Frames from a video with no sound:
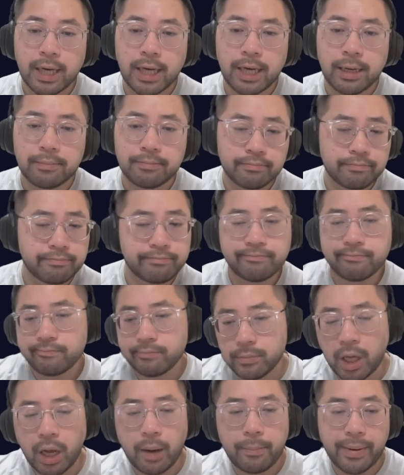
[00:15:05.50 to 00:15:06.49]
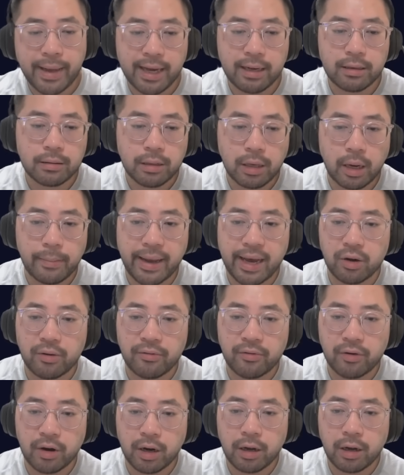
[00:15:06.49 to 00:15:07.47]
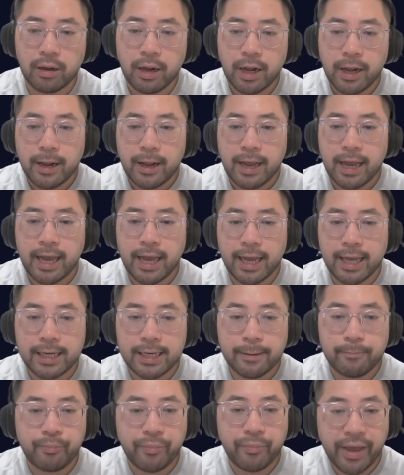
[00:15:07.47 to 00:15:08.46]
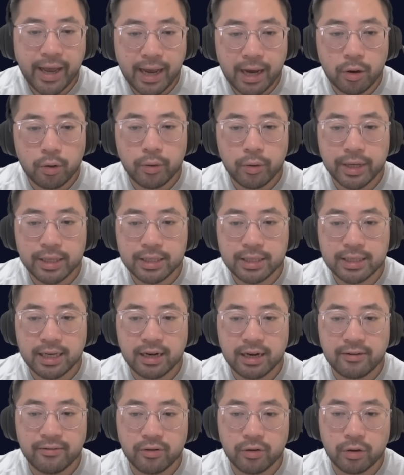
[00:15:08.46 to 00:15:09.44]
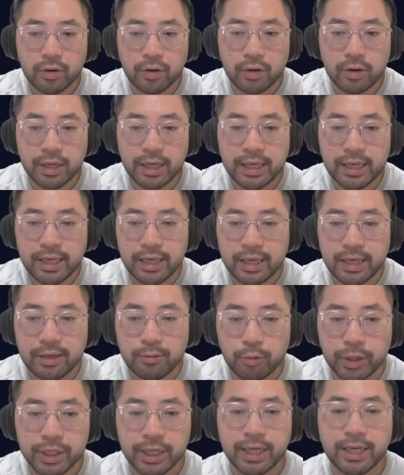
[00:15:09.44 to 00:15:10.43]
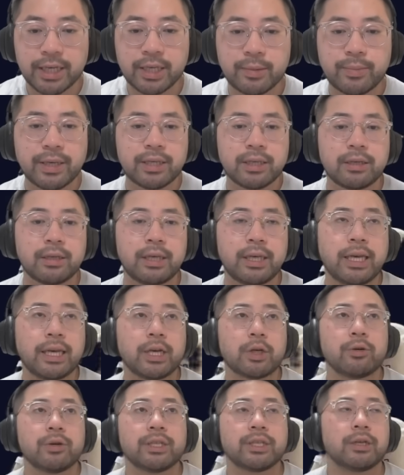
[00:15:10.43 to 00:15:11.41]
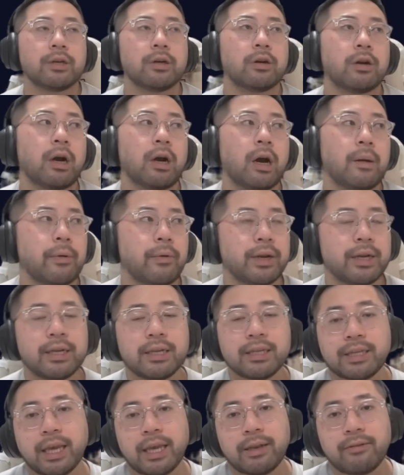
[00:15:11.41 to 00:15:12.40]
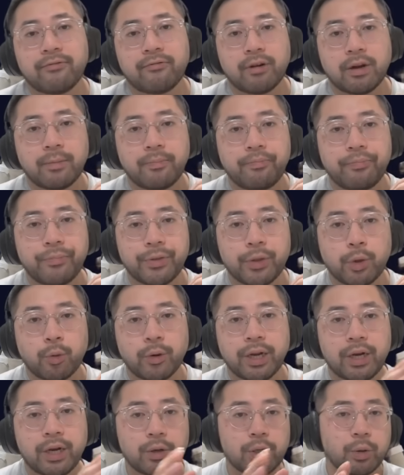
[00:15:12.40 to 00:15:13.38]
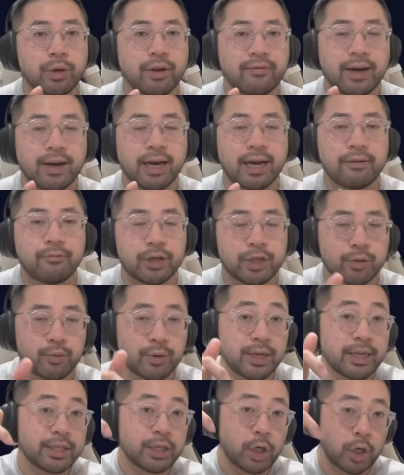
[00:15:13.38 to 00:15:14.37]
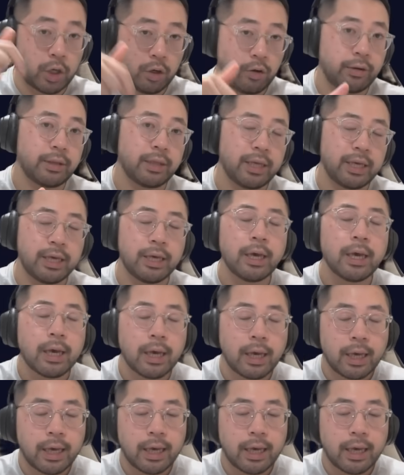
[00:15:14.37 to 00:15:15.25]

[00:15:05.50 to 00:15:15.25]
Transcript: Not bad, not bad overall. And now, instead of her EE, which is basically increasing her combat readiness gain from 20 to 25, which is what it is currently,